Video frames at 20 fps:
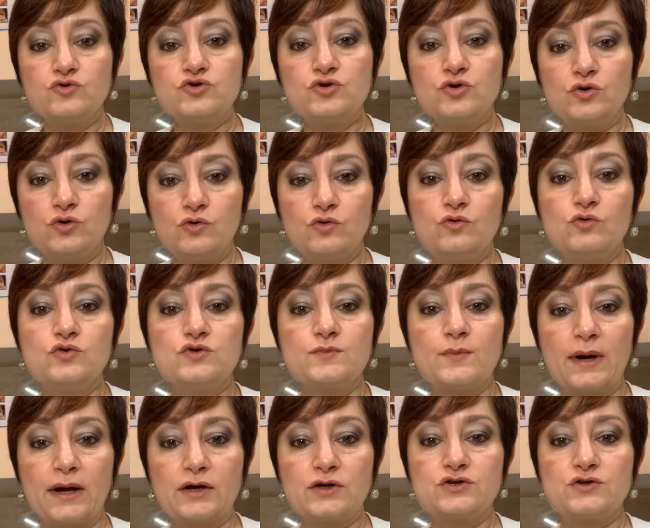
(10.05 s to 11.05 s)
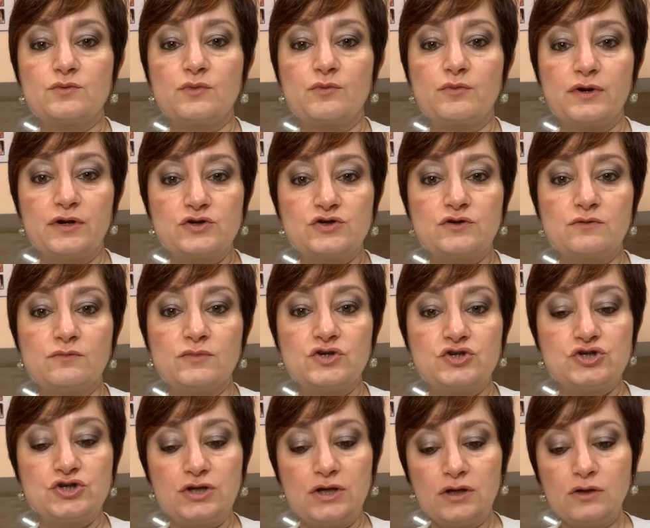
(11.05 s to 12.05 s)
to use microdermabrasion
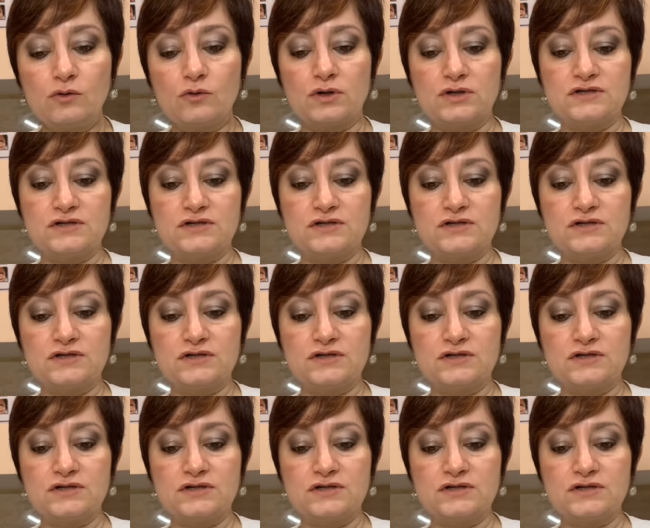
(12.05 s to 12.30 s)
machine or